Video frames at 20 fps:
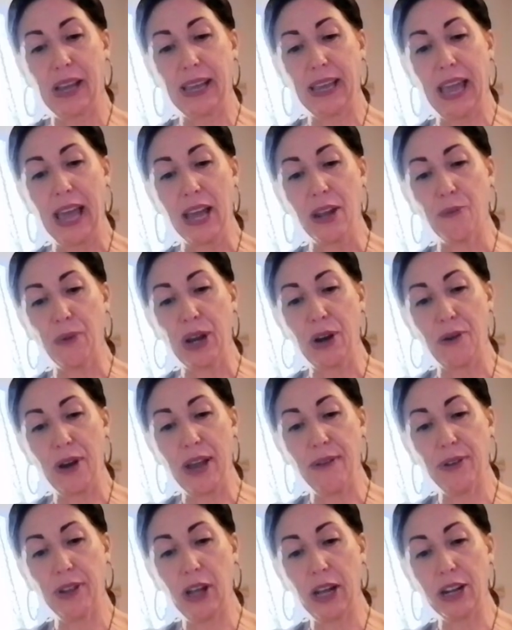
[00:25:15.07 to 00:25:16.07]
Again, we
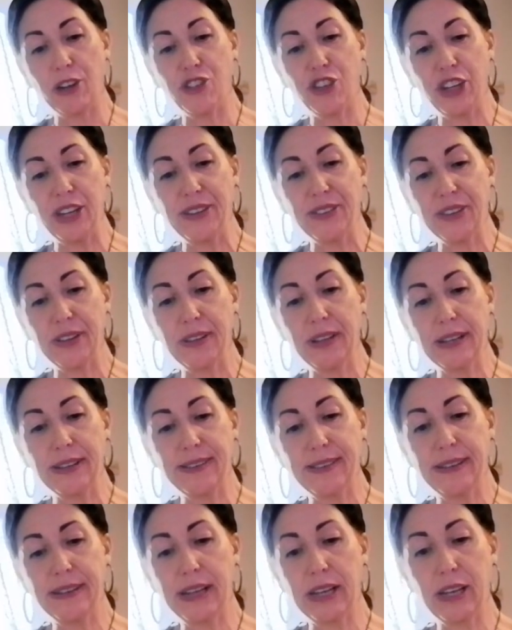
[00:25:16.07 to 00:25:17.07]
don't have a lot of cheese in
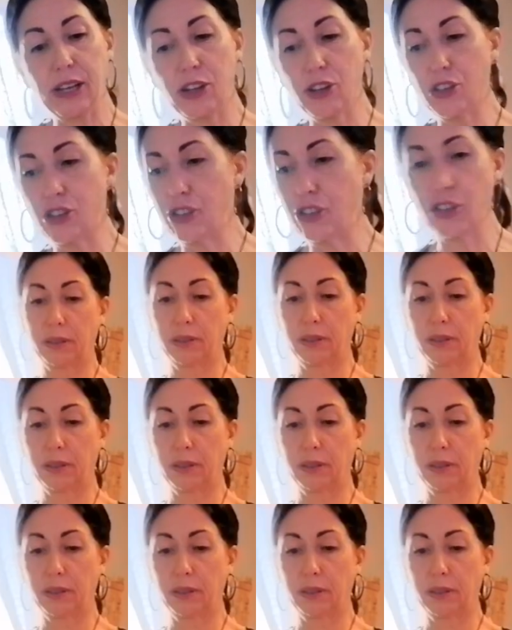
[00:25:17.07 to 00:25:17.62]
this dish.